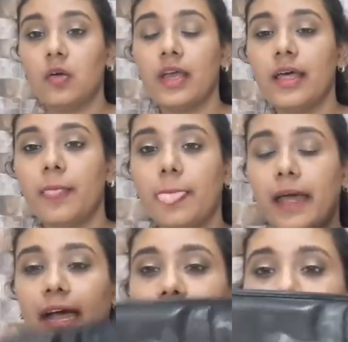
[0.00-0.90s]
Okay,
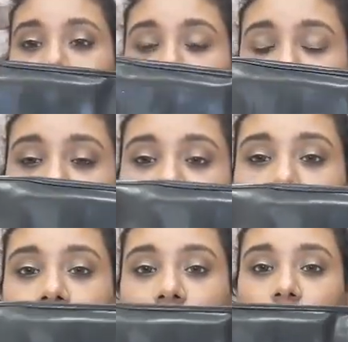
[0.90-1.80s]
and this is
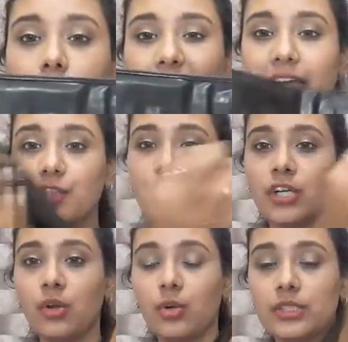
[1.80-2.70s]
how the
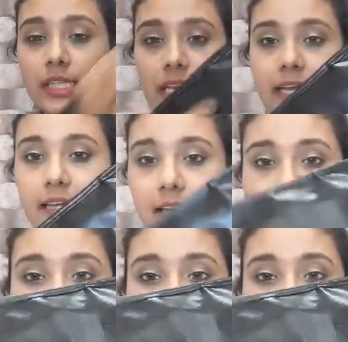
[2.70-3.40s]
packaging looks like.